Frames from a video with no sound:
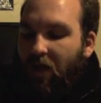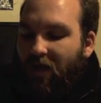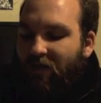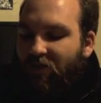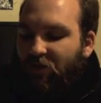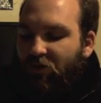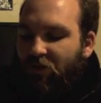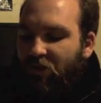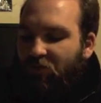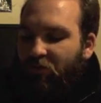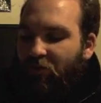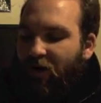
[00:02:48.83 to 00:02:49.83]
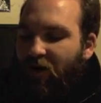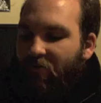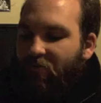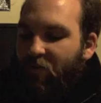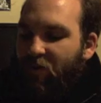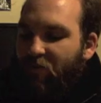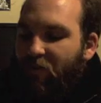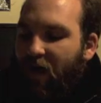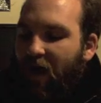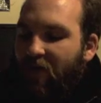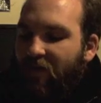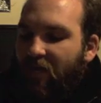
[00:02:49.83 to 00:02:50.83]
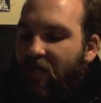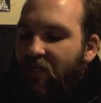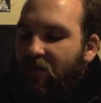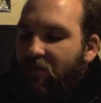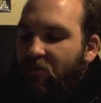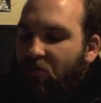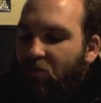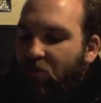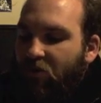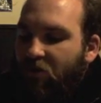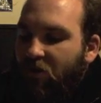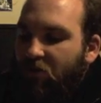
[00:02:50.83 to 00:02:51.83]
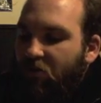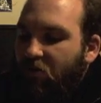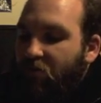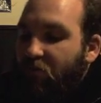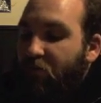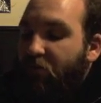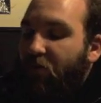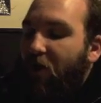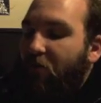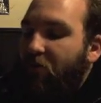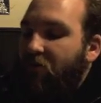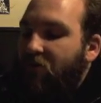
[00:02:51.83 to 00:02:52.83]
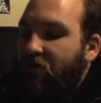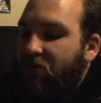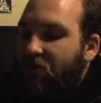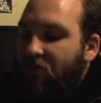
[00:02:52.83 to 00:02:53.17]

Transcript: and so she ran from the path into the wood to look for flowers.